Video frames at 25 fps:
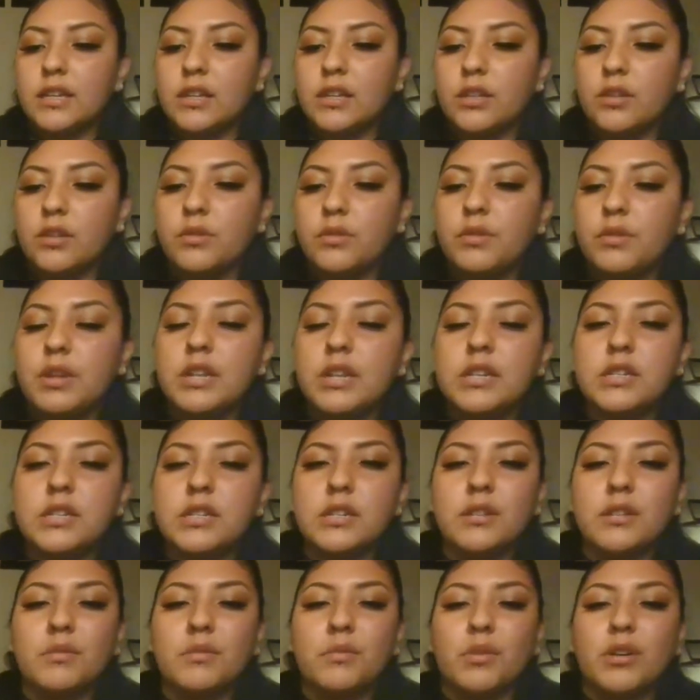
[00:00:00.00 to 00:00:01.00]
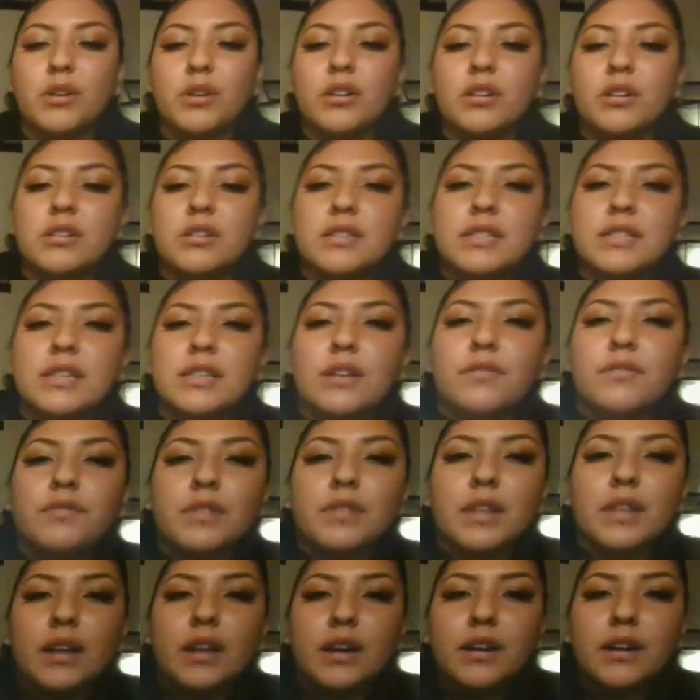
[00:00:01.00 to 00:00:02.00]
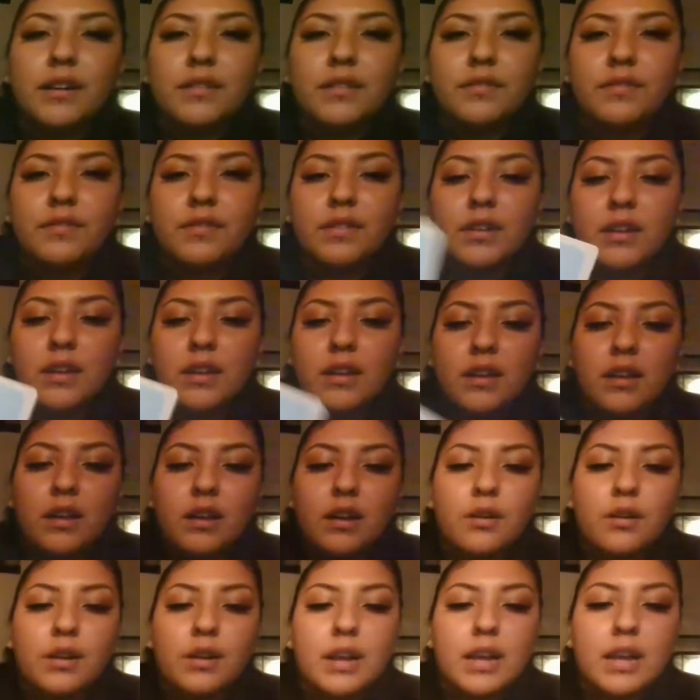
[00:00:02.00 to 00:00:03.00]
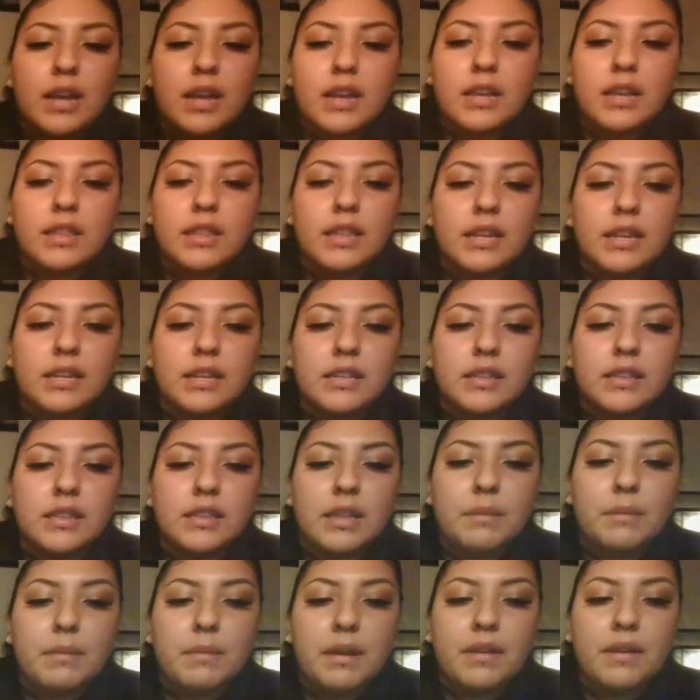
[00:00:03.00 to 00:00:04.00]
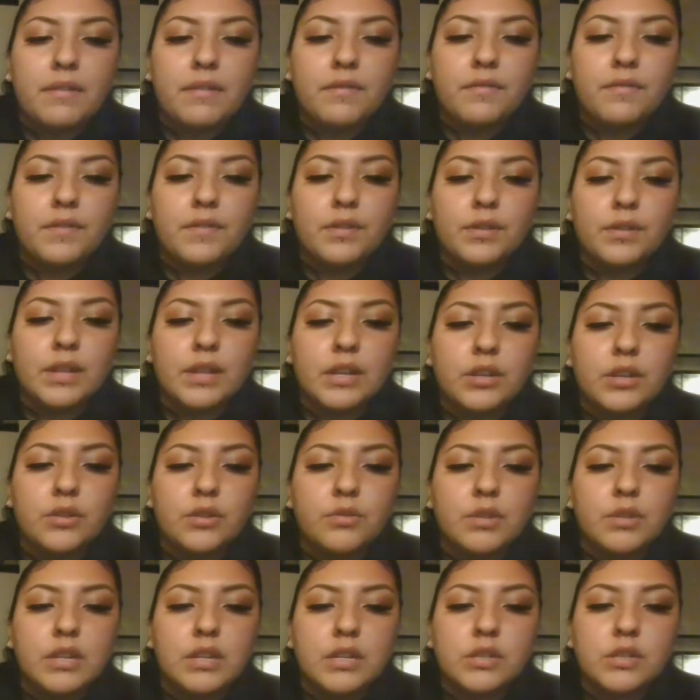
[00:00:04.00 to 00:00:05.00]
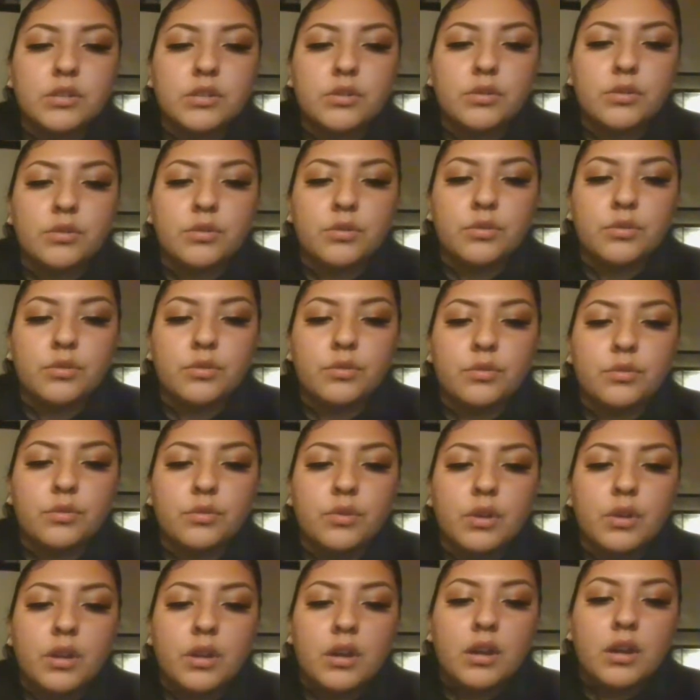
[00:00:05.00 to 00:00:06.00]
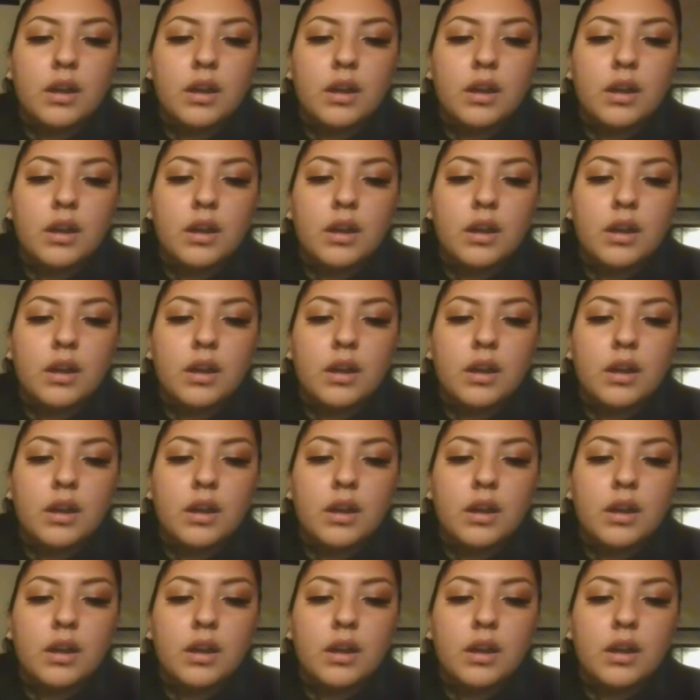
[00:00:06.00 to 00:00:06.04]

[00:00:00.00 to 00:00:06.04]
you need to work on self-love. Okay, like they might feel like you need to